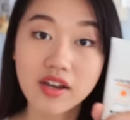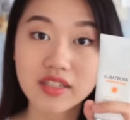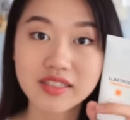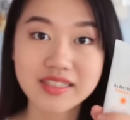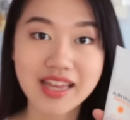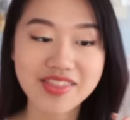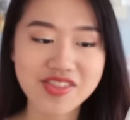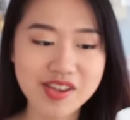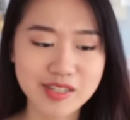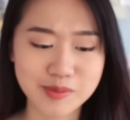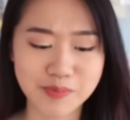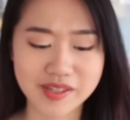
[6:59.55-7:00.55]
I got sent
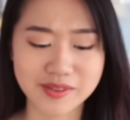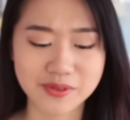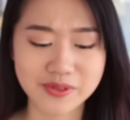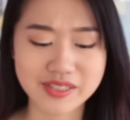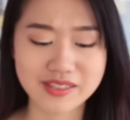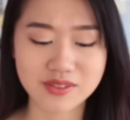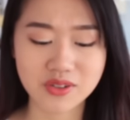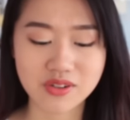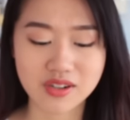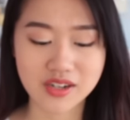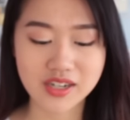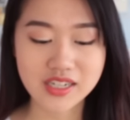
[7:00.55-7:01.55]
this, but dude, it's
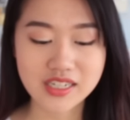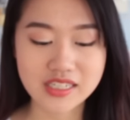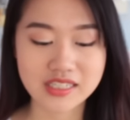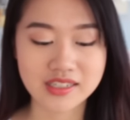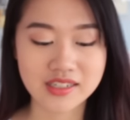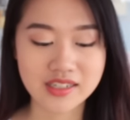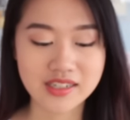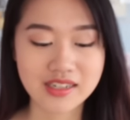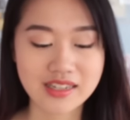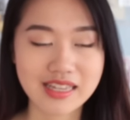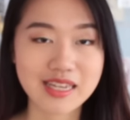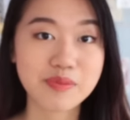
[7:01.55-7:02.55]
so good.
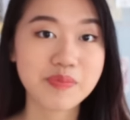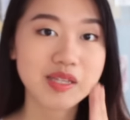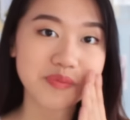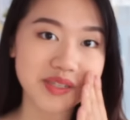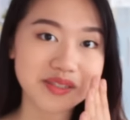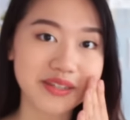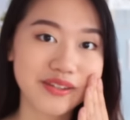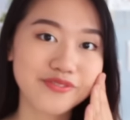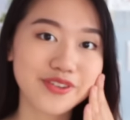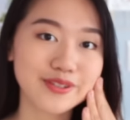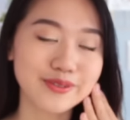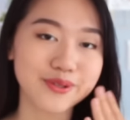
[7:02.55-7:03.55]
Like, it makes my skin
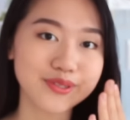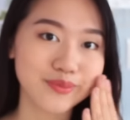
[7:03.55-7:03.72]
feel so